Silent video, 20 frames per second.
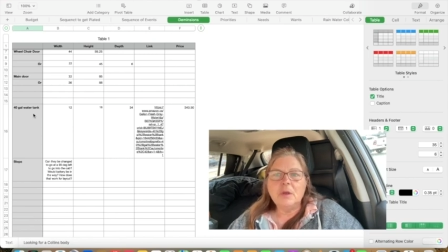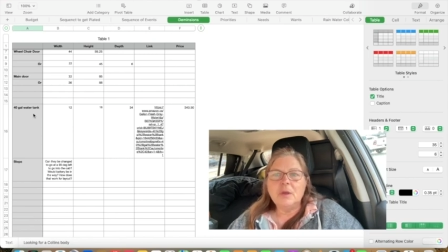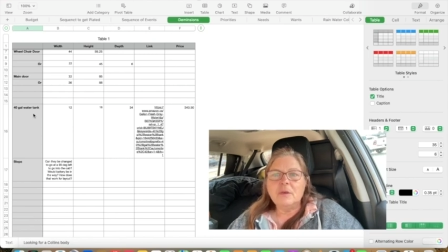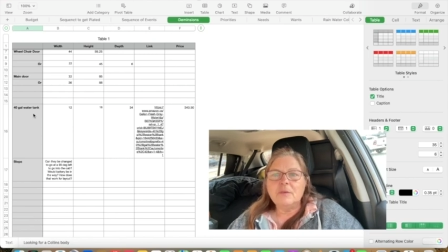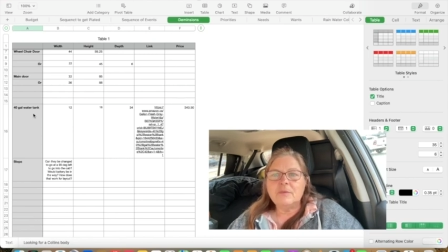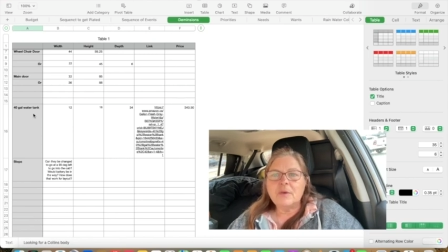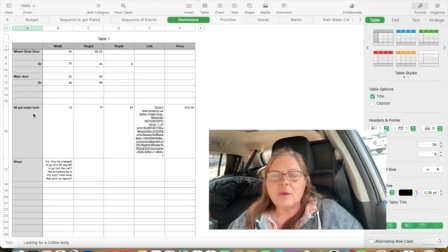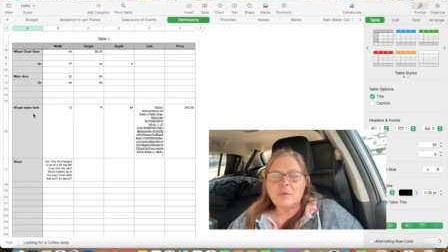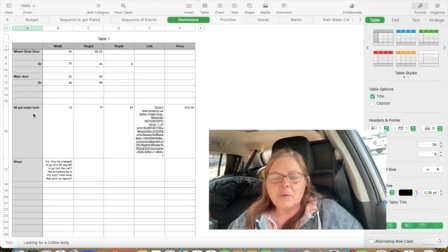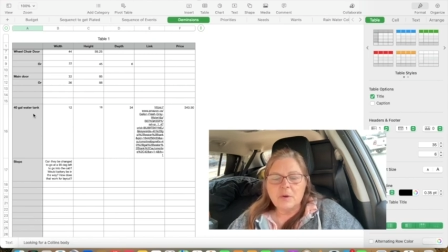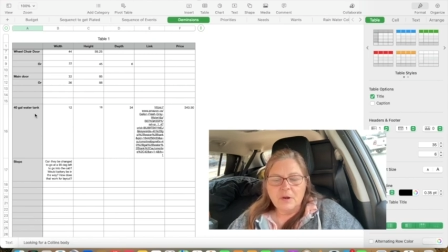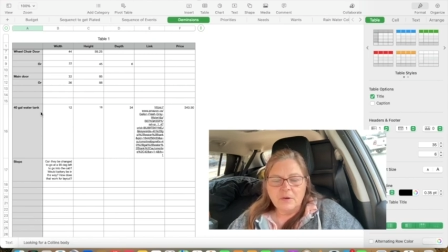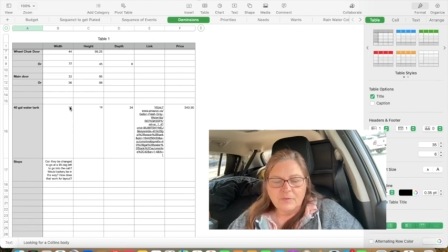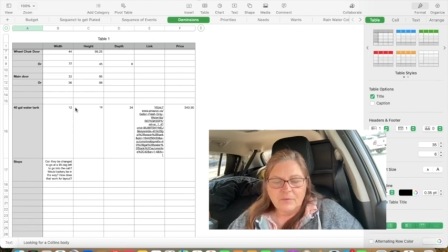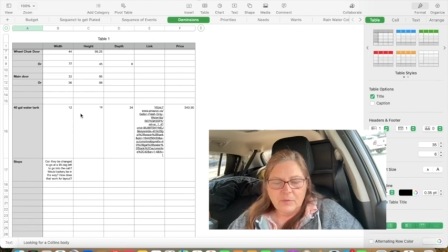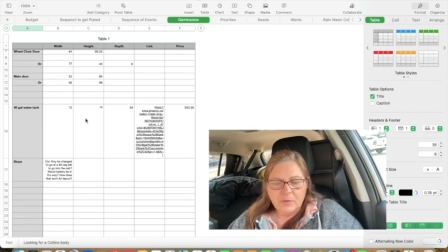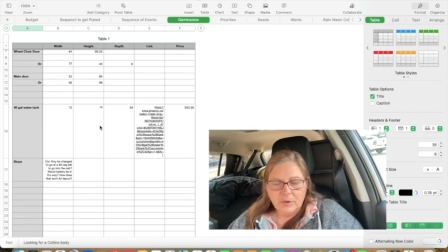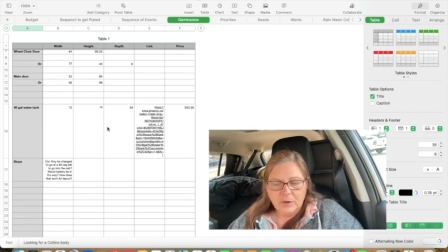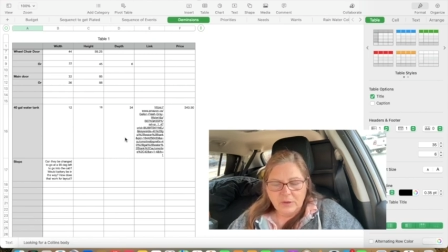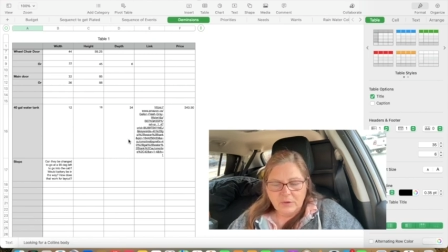If I want a
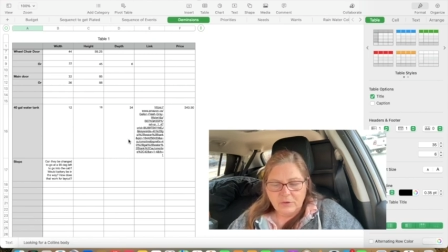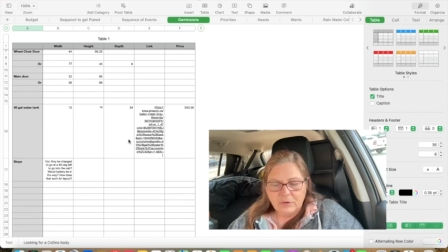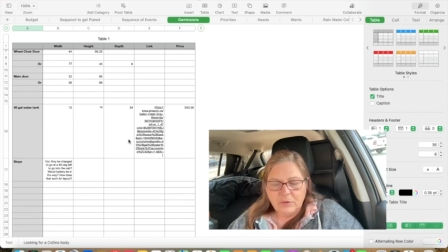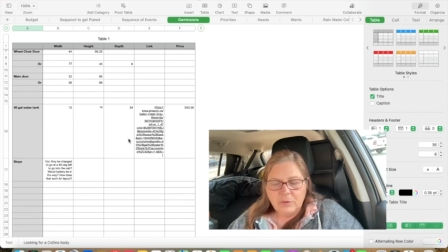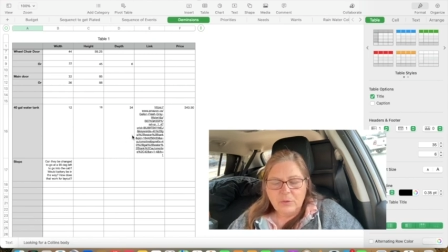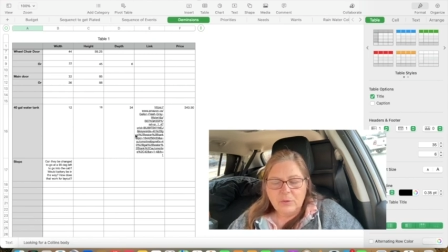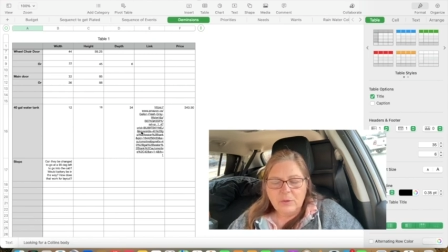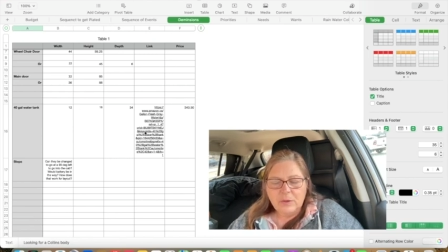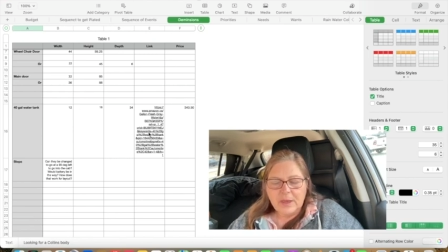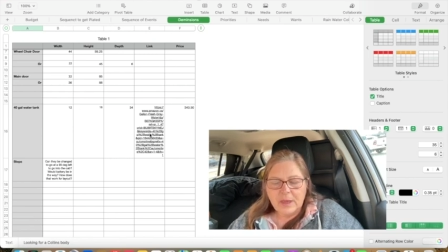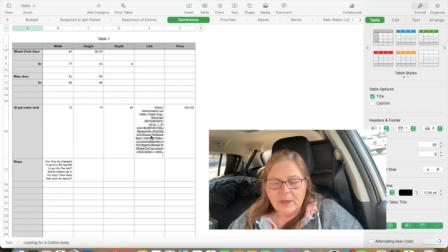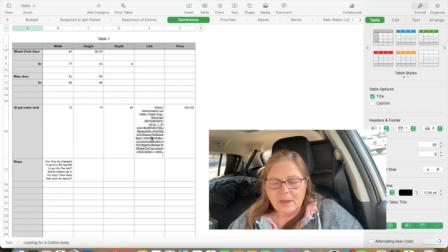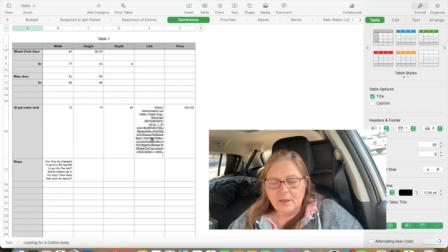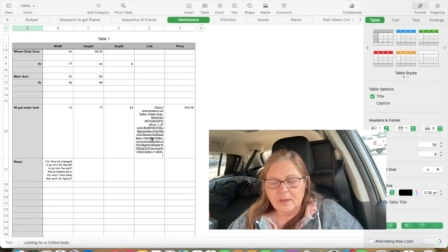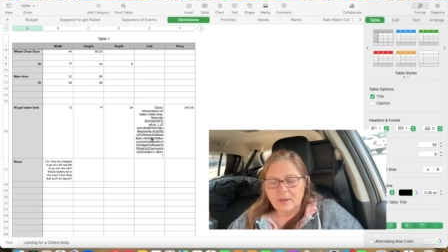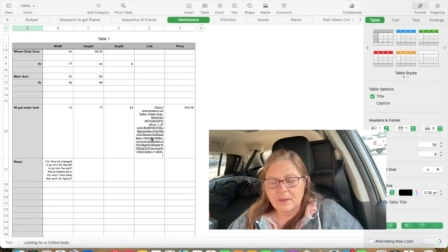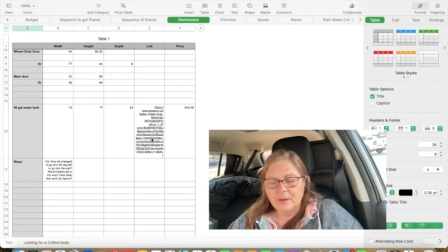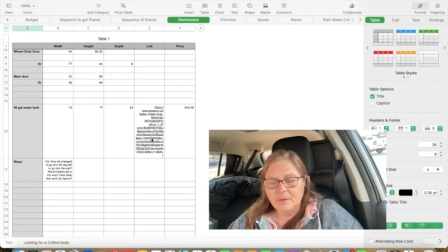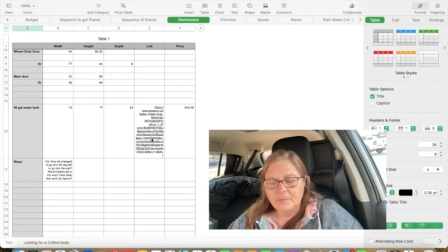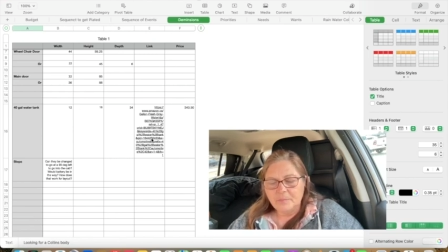42
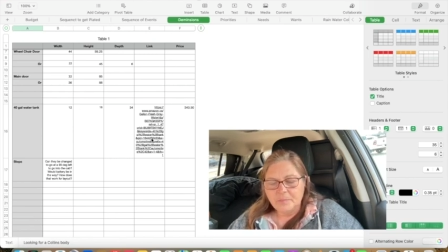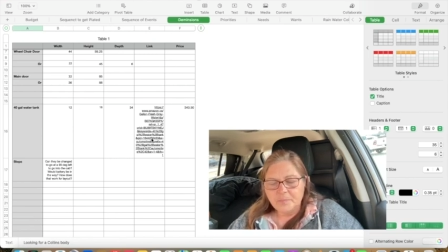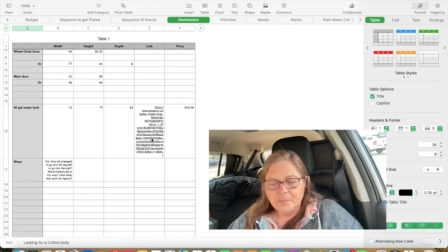gallon